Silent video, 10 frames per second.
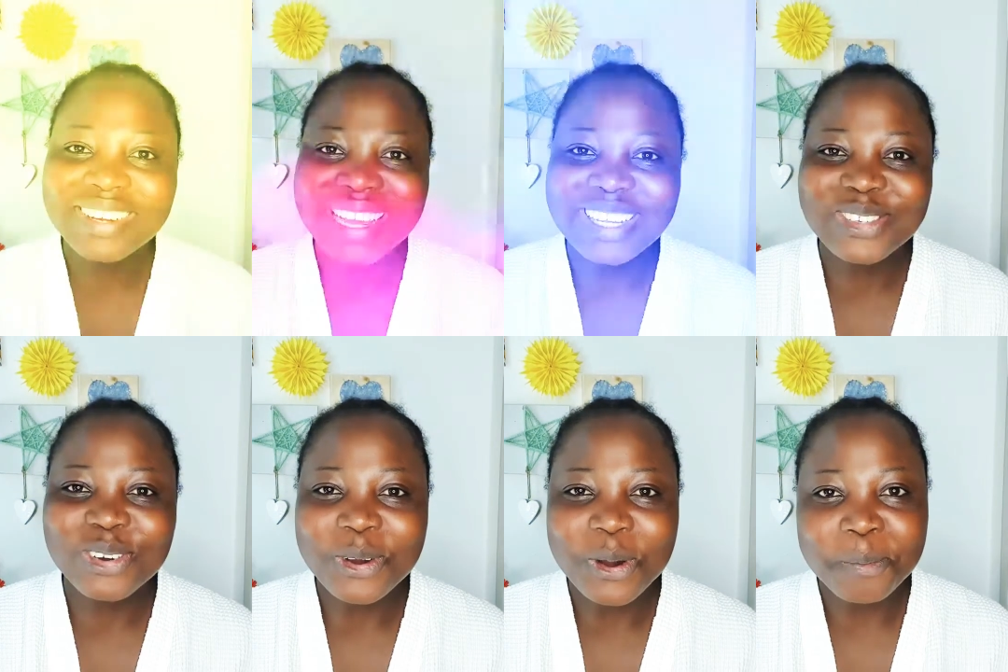guys,
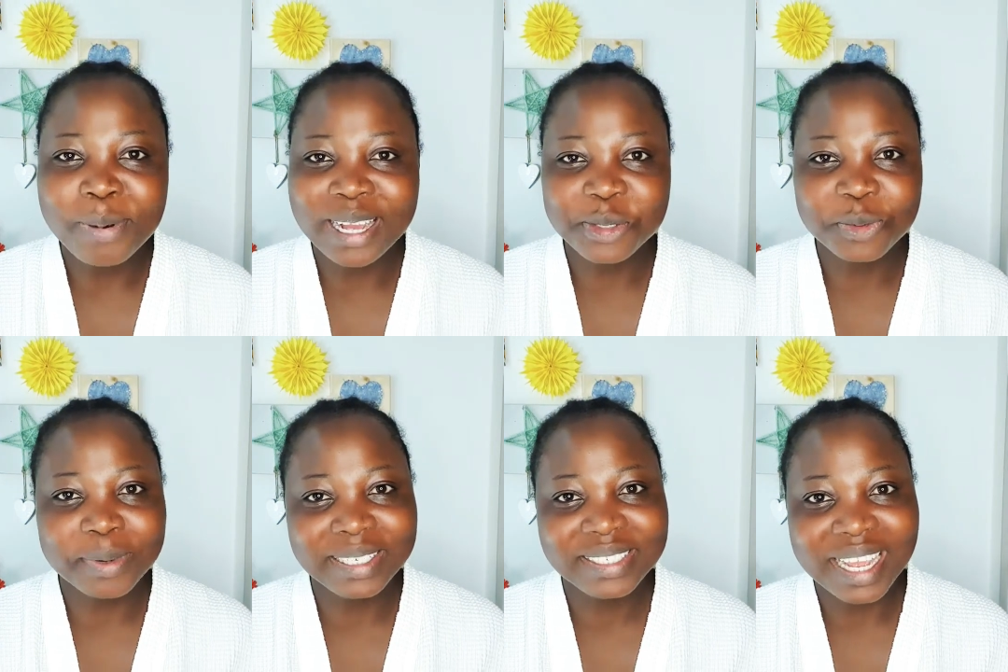welcome back to
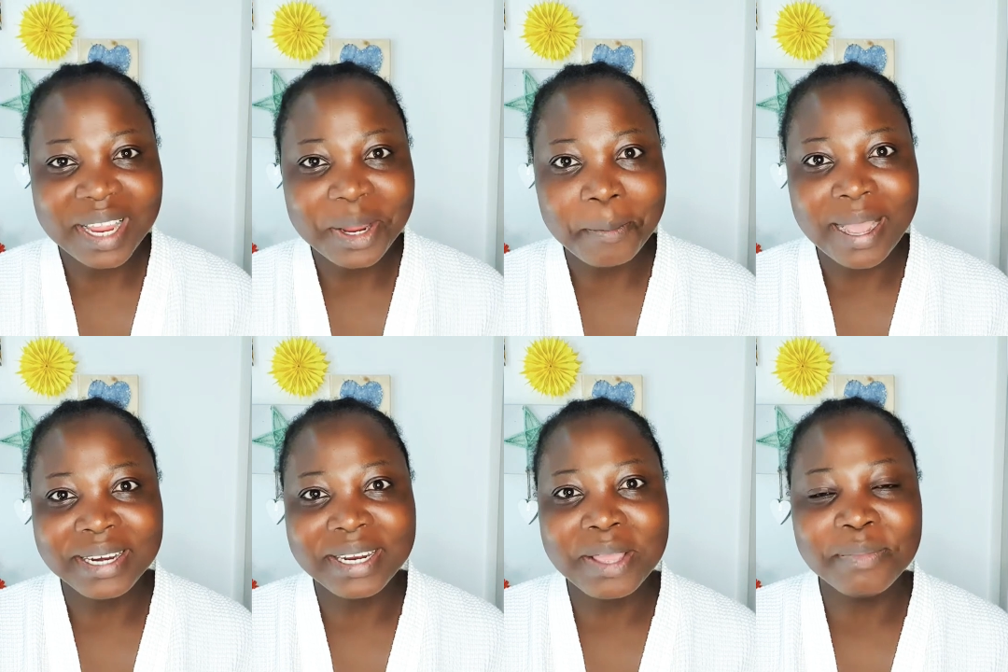my channel. My
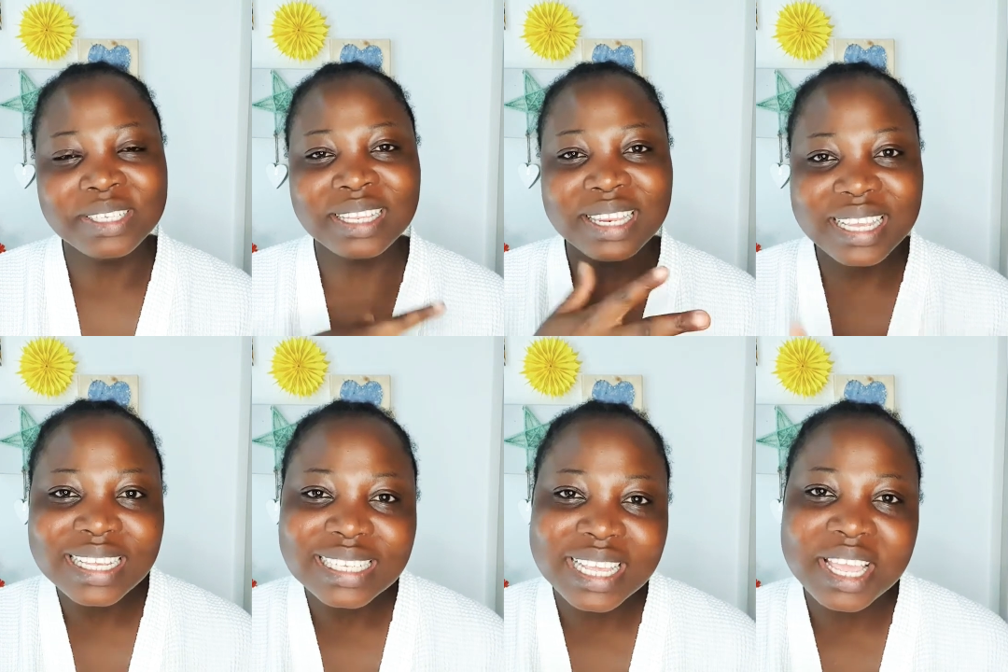name is
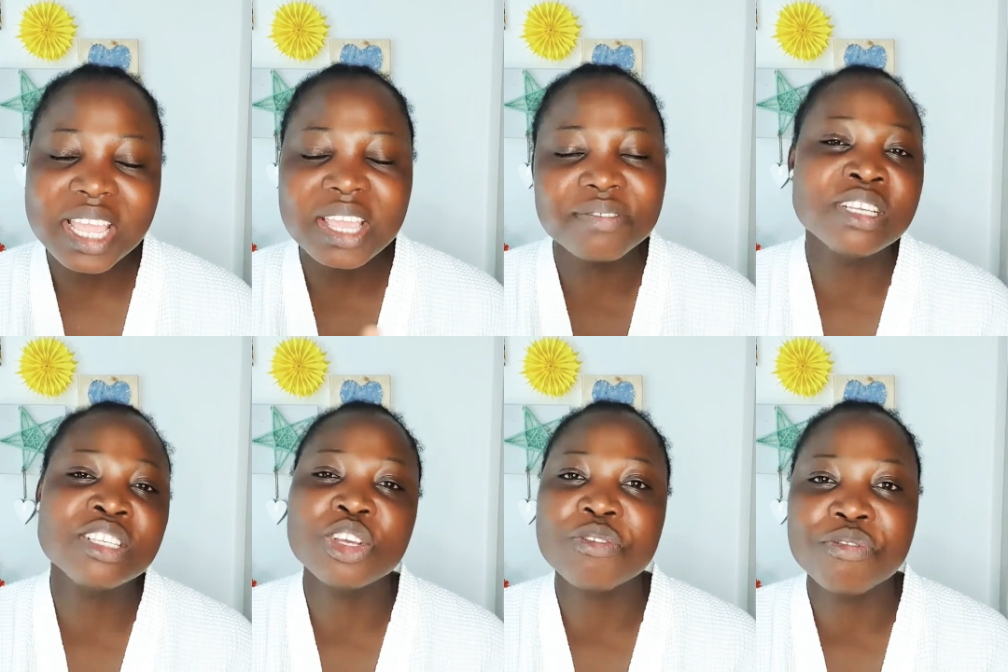Lizzie. If this
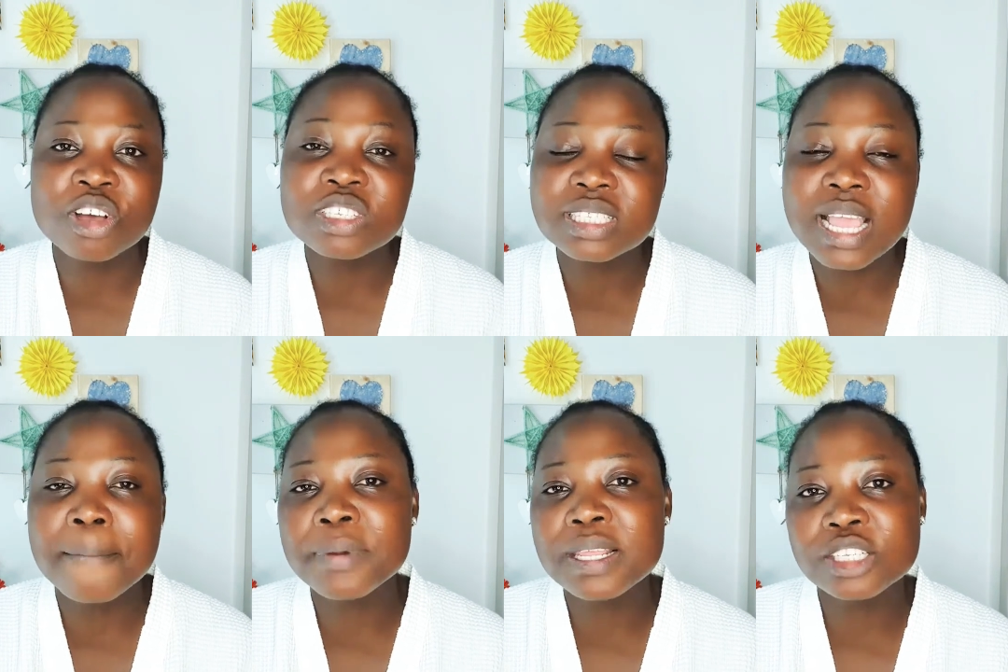is your first
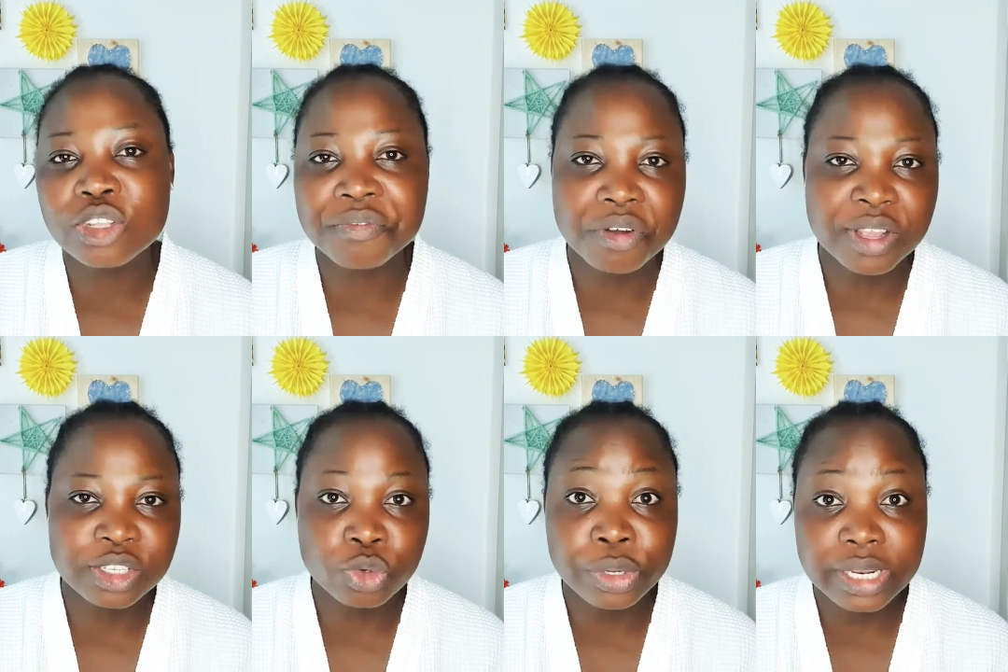time, please don't forget
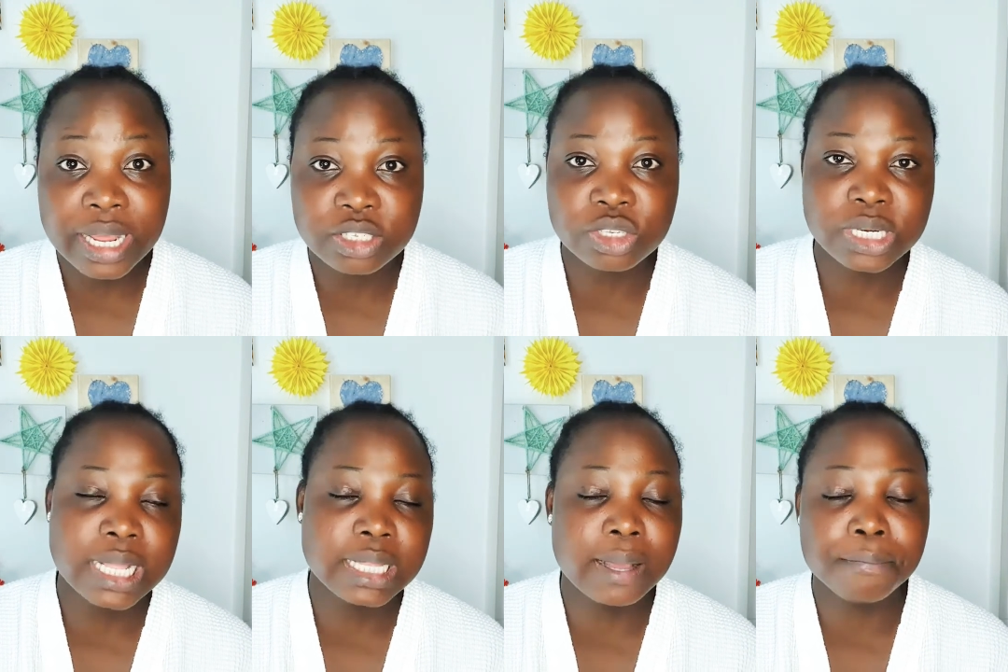to hit that
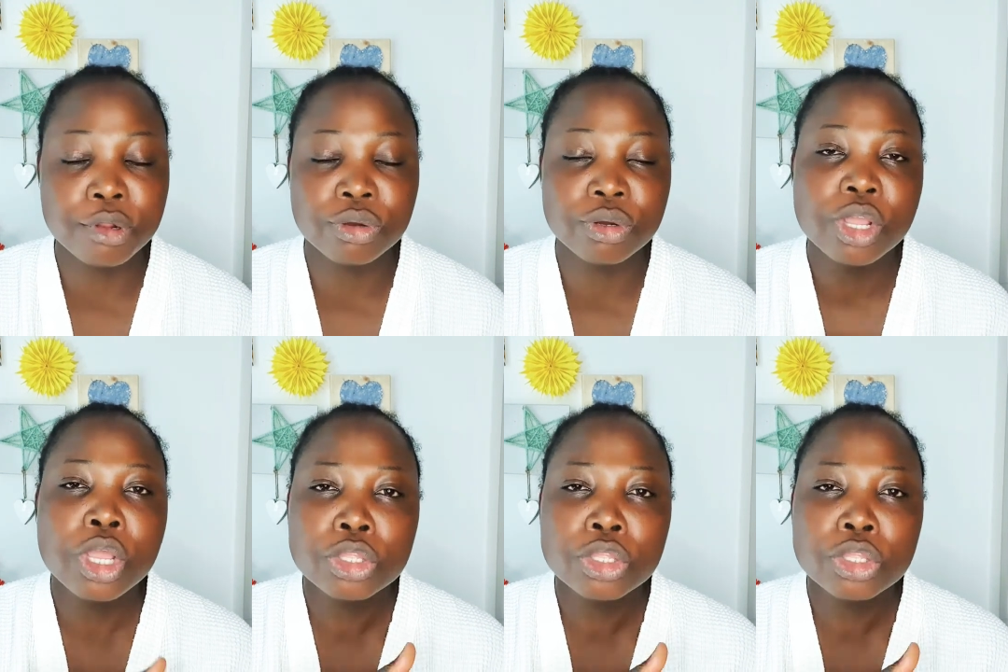subscribe down below.